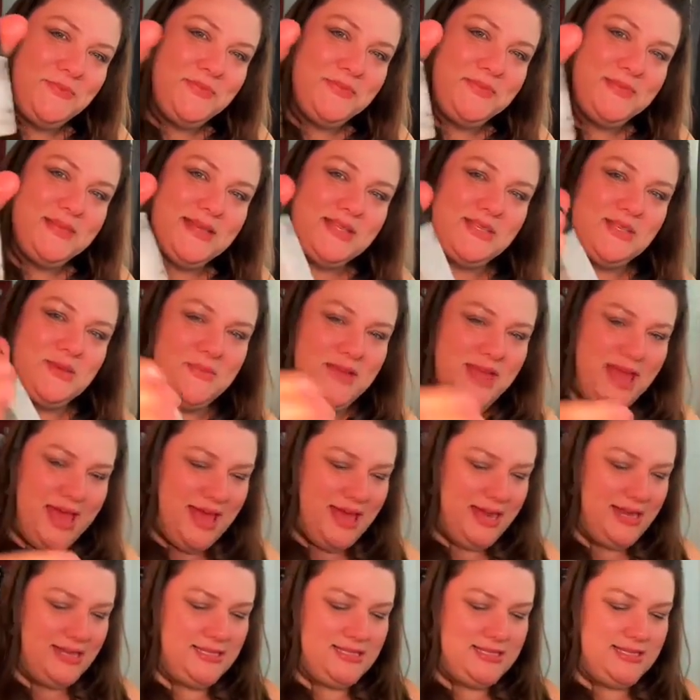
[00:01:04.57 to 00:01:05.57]
this will be
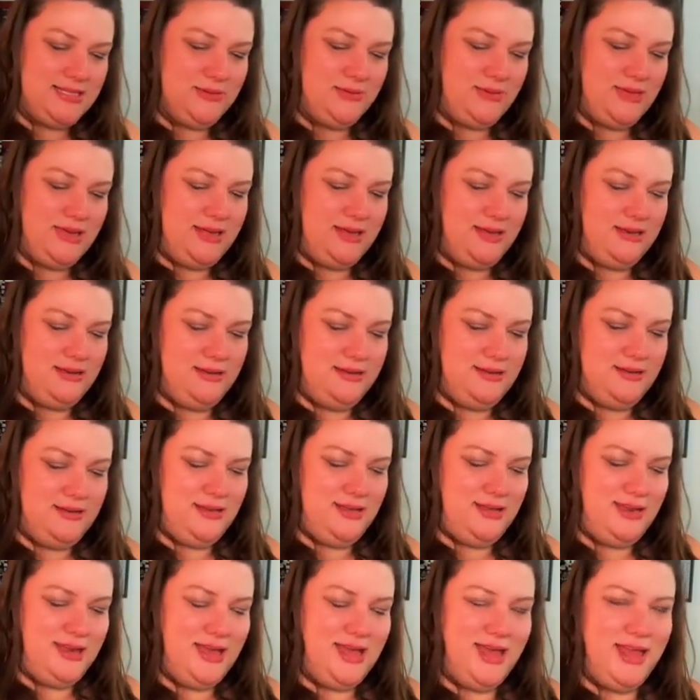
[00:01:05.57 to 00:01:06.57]
added to it.
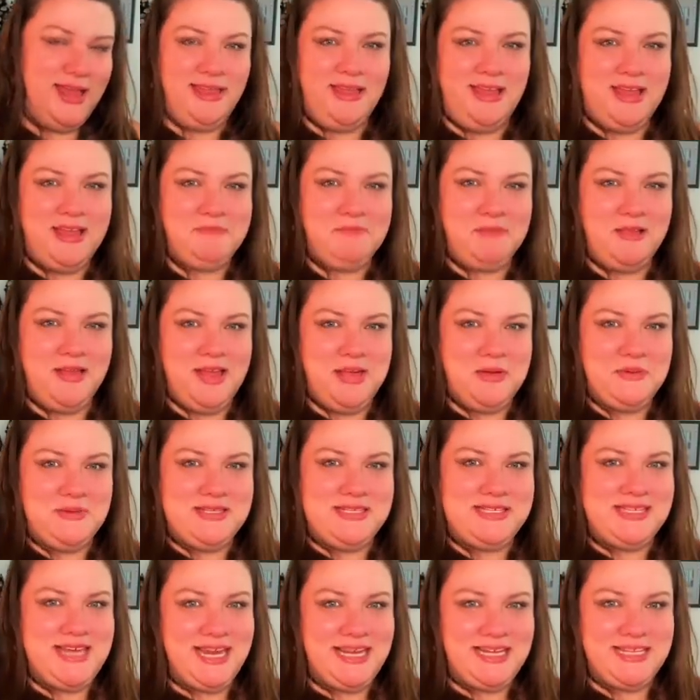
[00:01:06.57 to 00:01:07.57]
And I like playing with
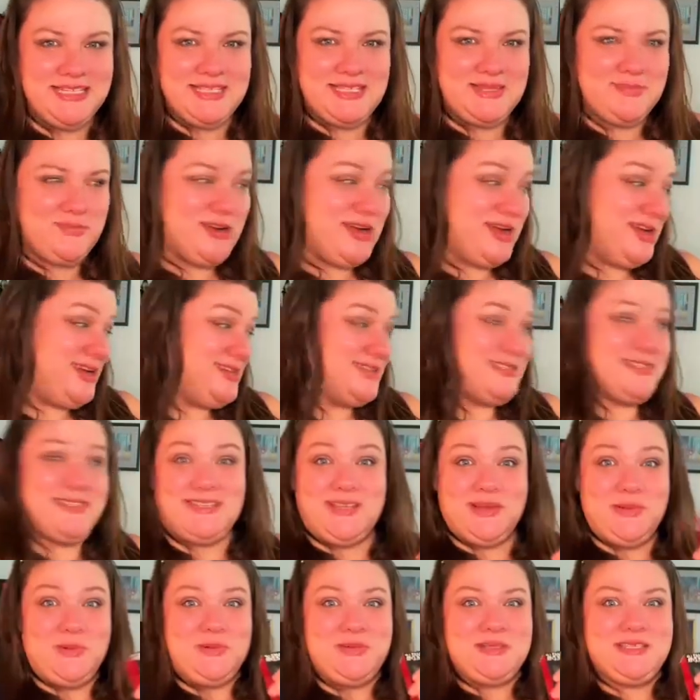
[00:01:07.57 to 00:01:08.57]
setting sprays,
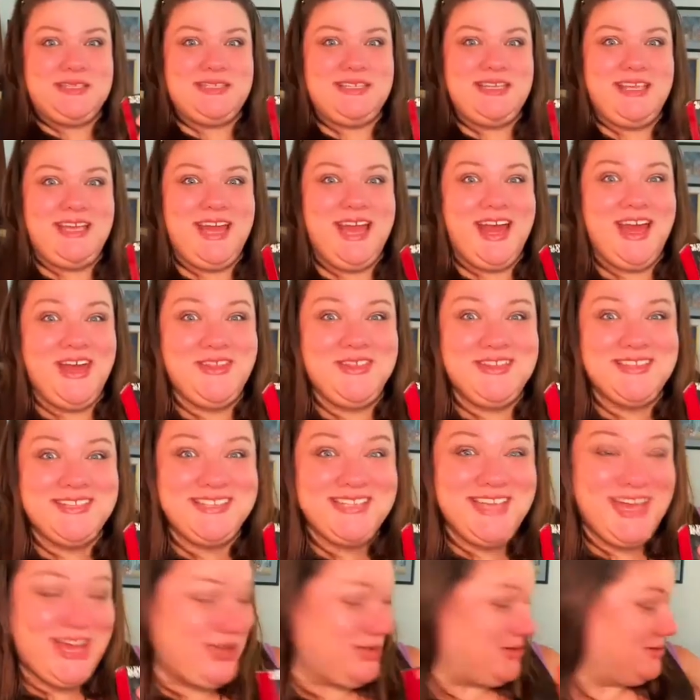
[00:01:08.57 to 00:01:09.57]
so we'll see how this
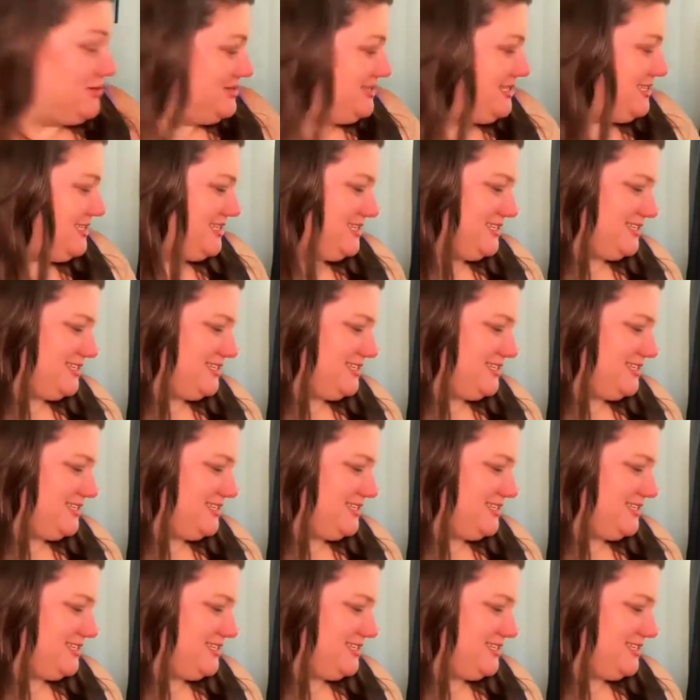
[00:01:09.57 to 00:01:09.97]
goes.